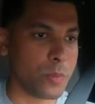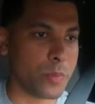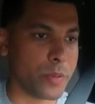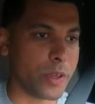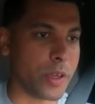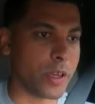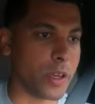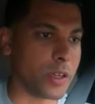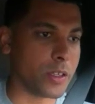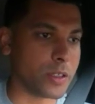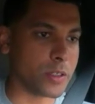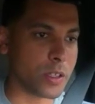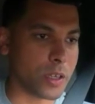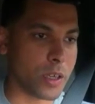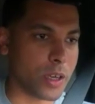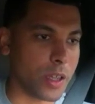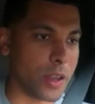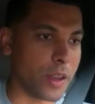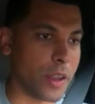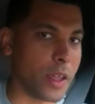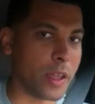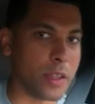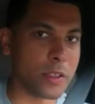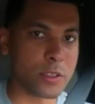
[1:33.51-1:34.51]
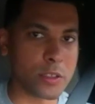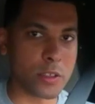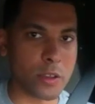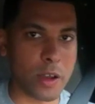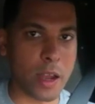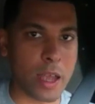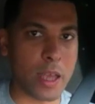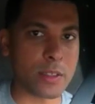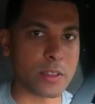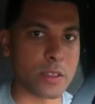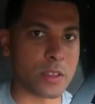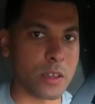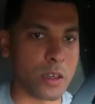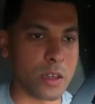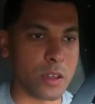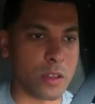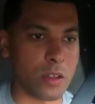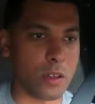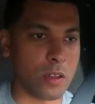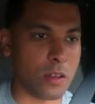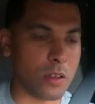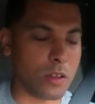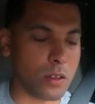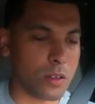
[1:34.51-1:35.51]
because the condenser has a